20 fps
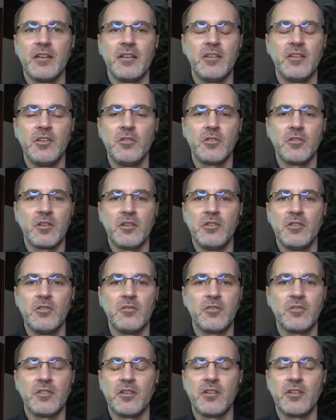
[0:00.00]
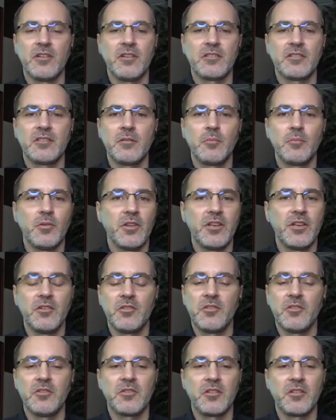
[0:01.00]
you can use it on a simple end or
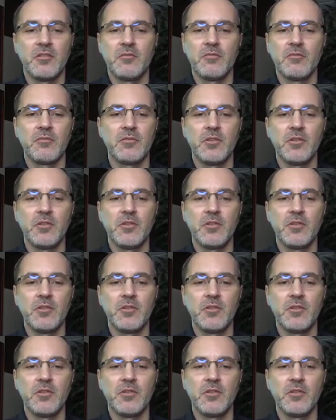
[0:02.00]
you can